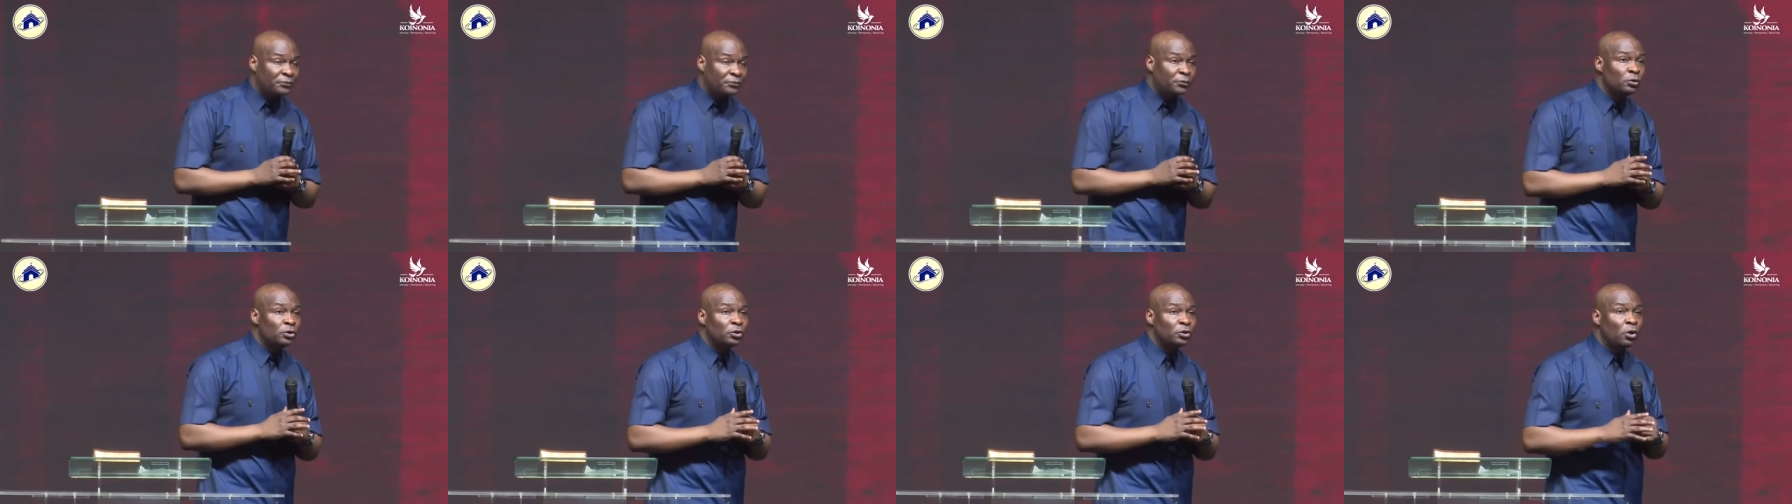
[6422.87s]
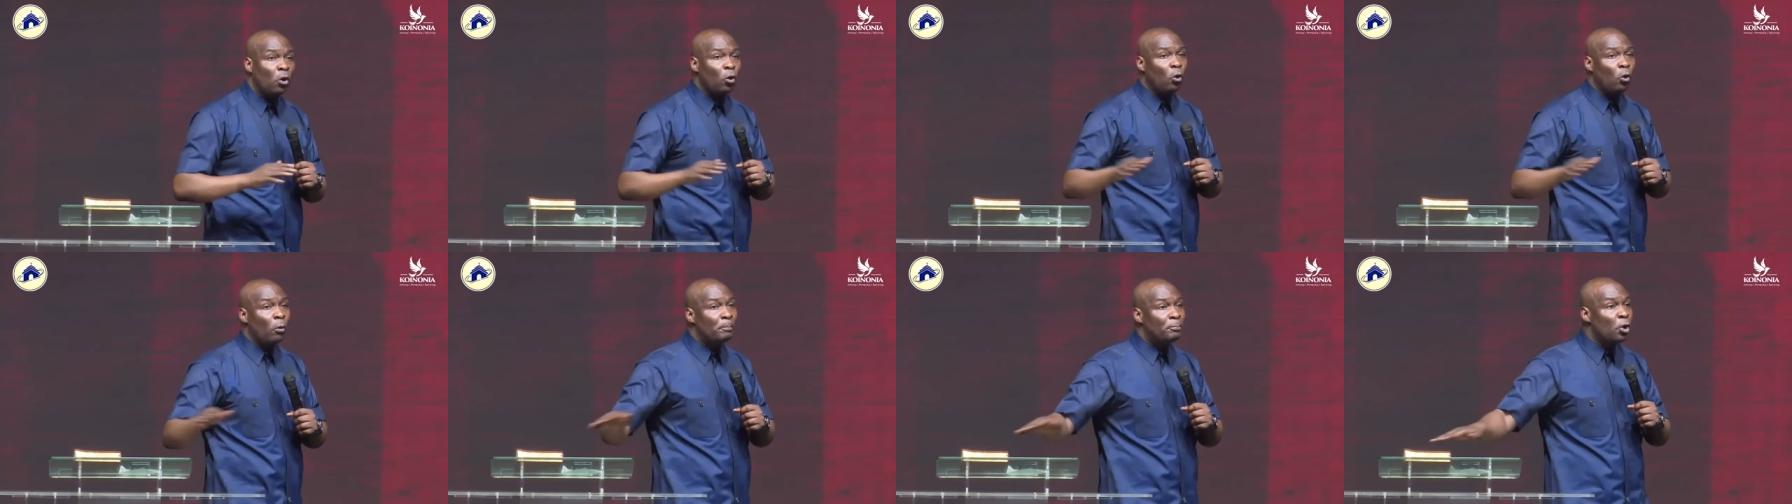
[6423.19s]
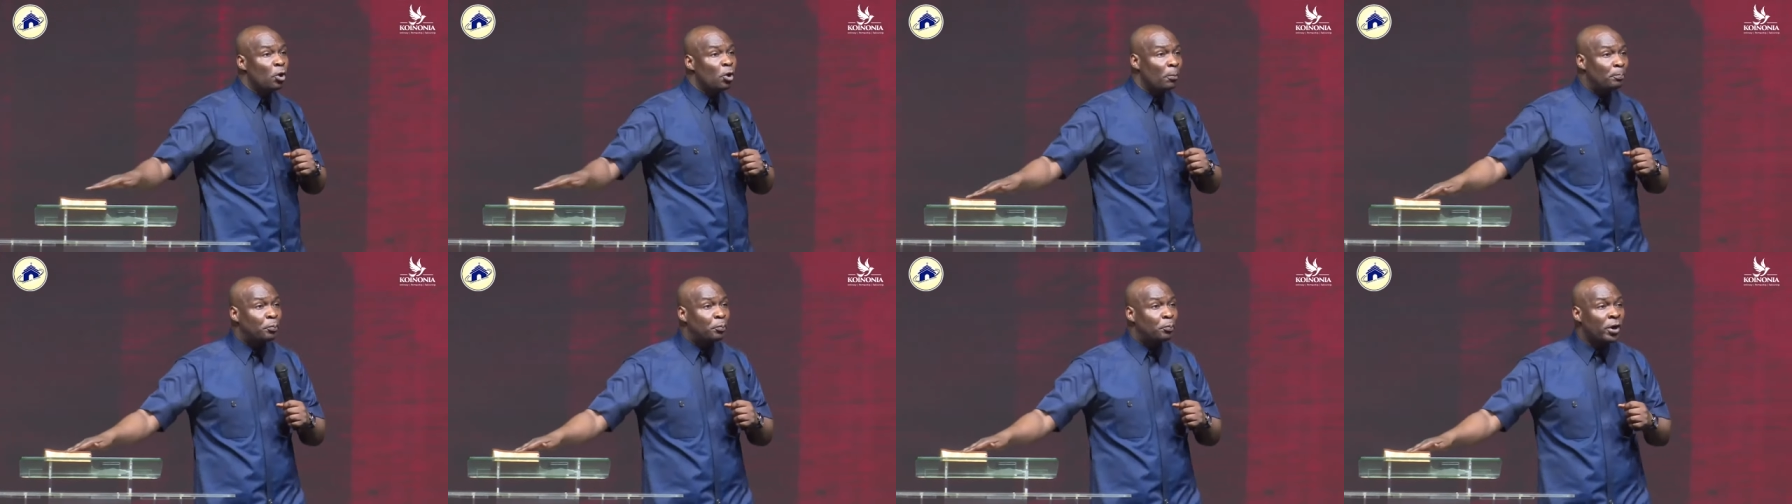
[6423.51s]
you, your,
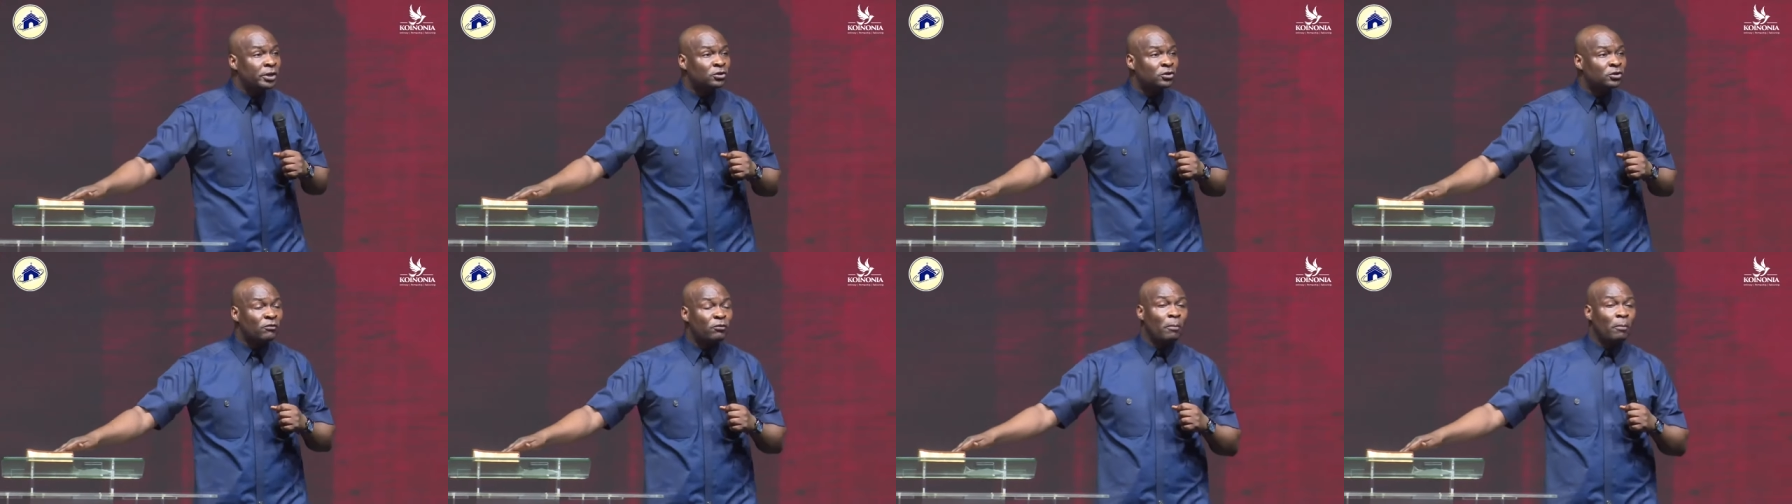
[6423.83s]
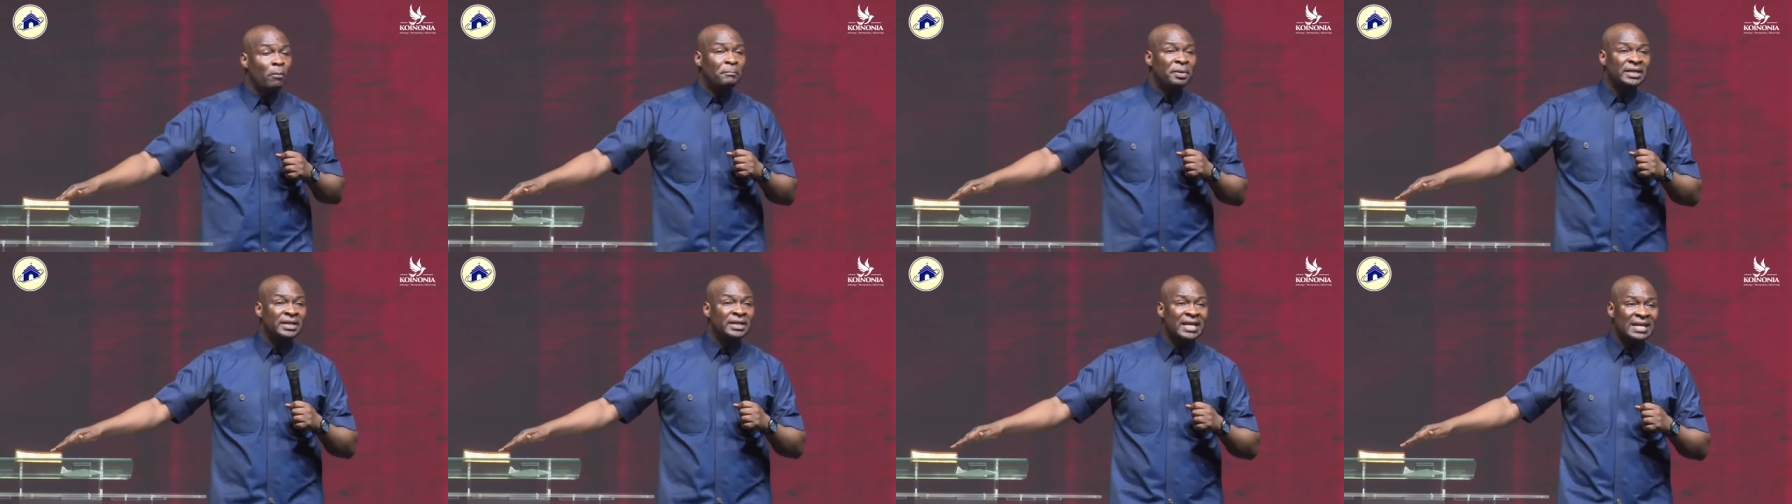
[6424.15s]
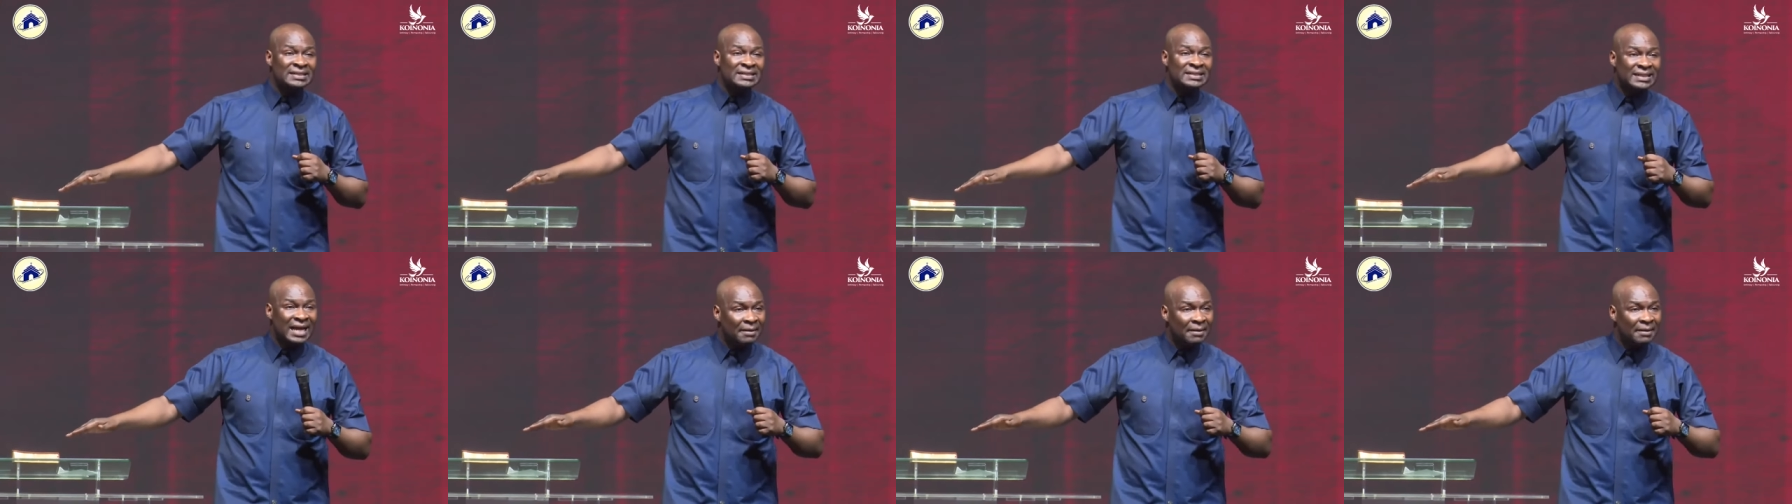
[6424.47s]
your point of
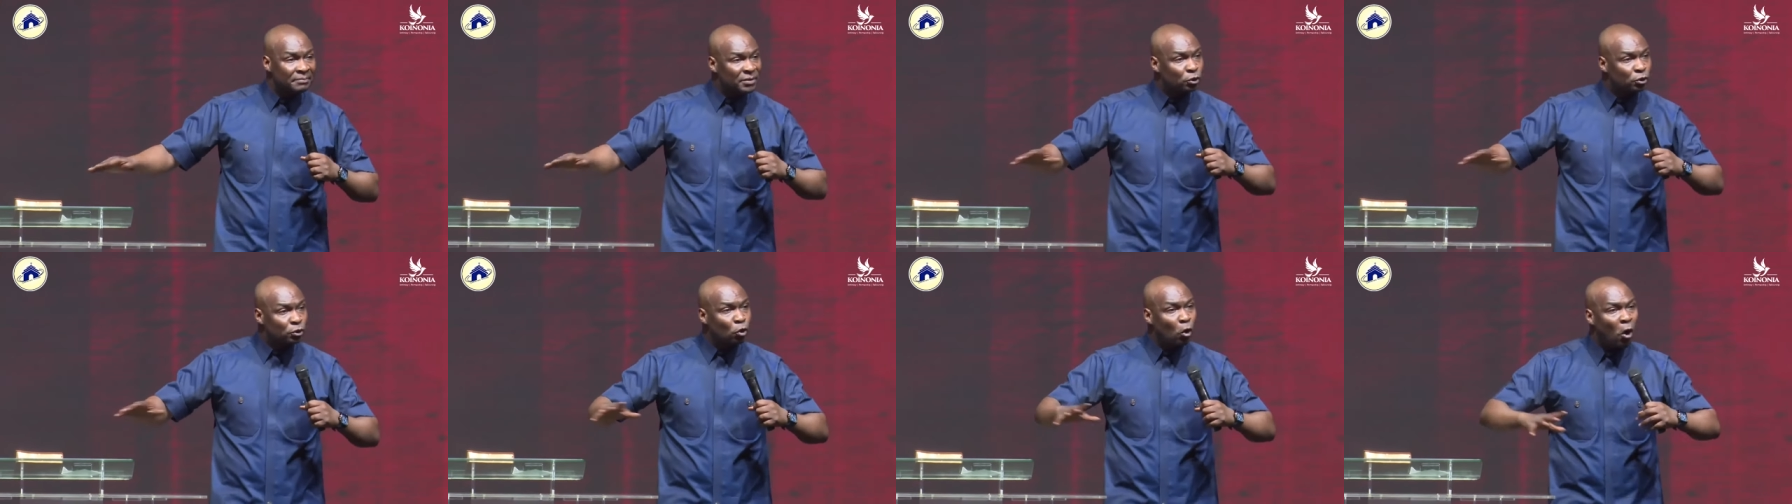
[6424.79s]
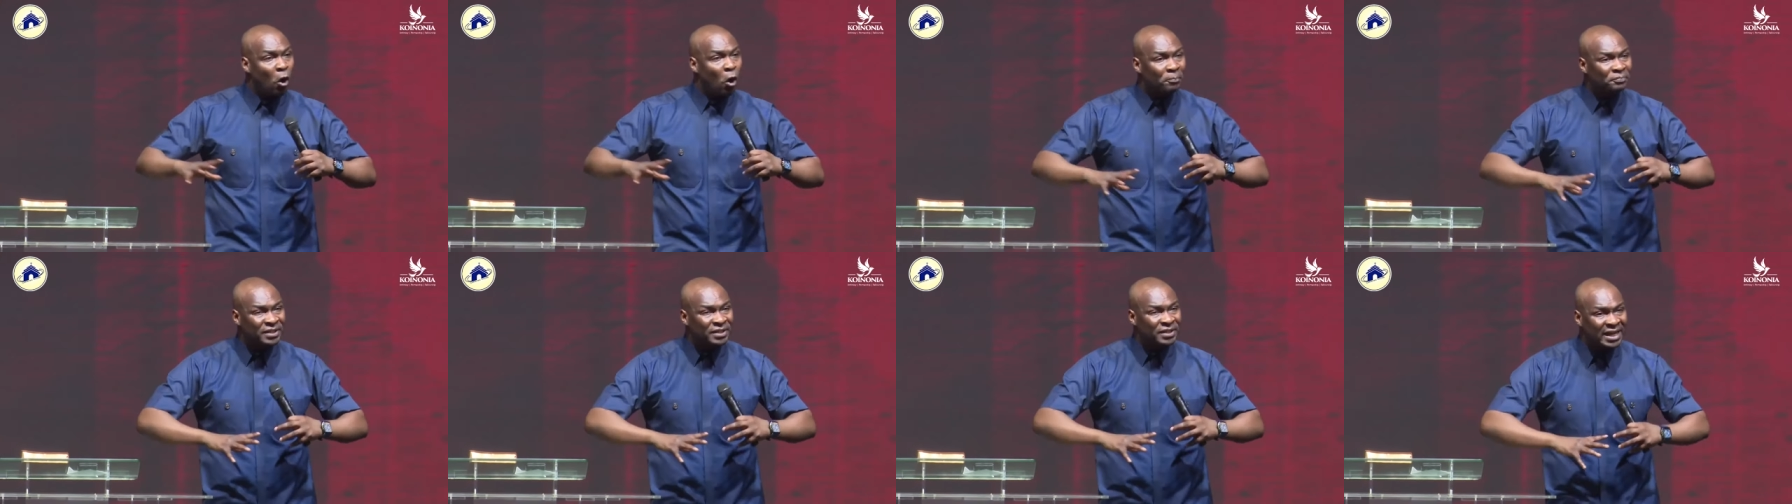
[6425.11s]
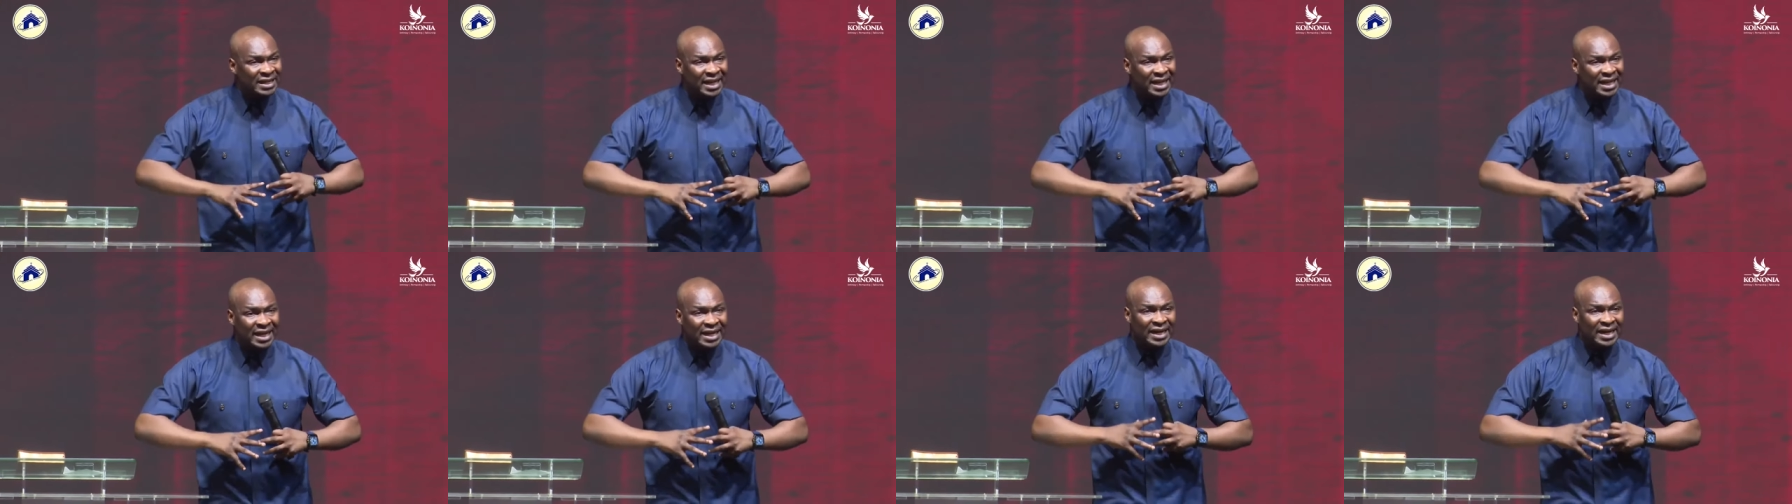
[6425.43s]
obedience can be to
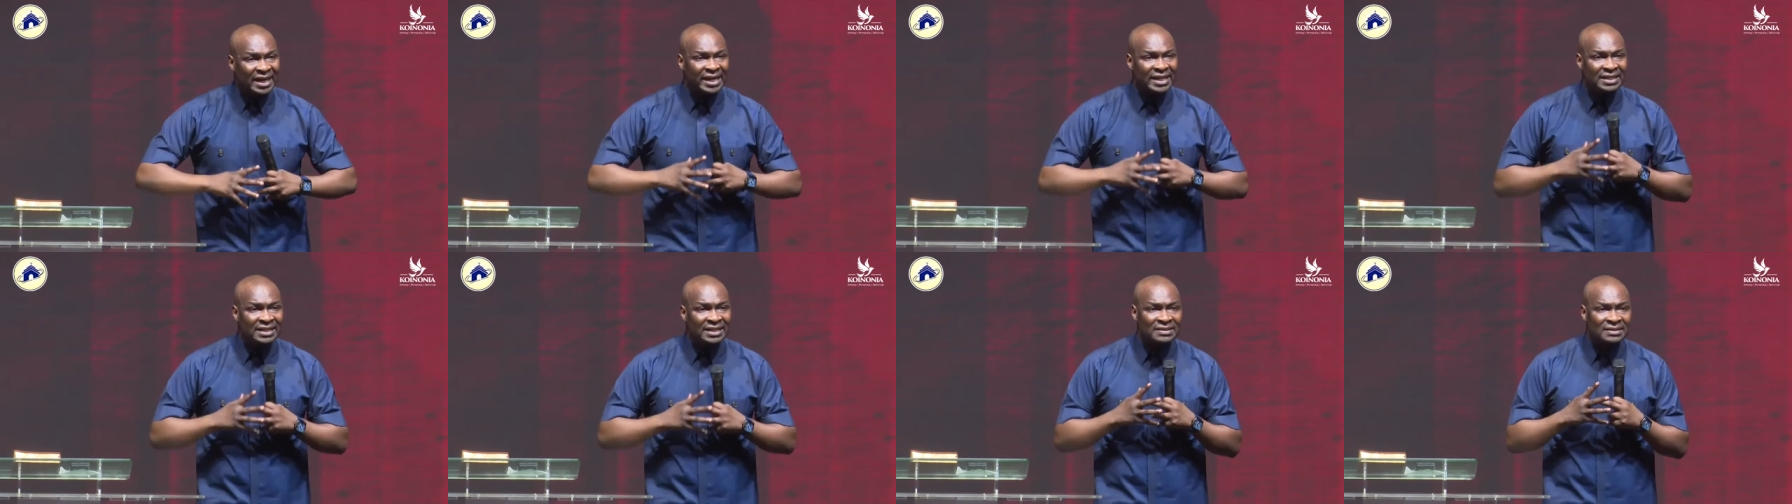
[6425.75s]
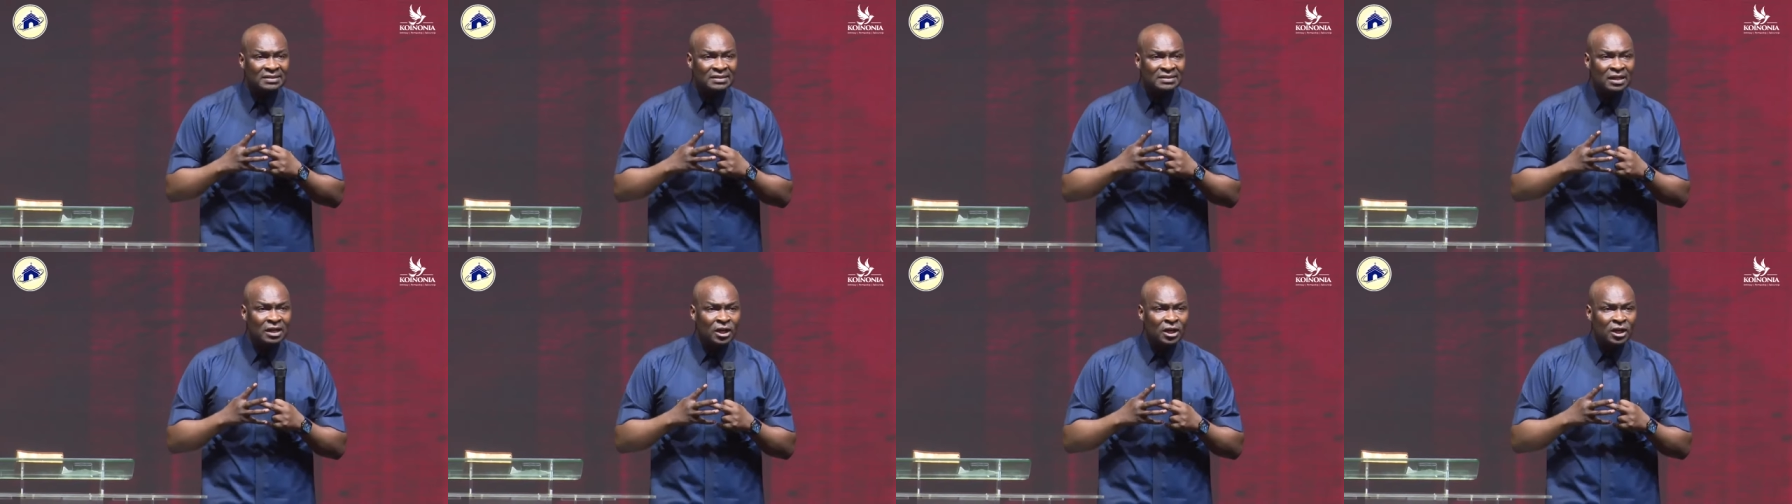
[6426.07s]
obtain the grace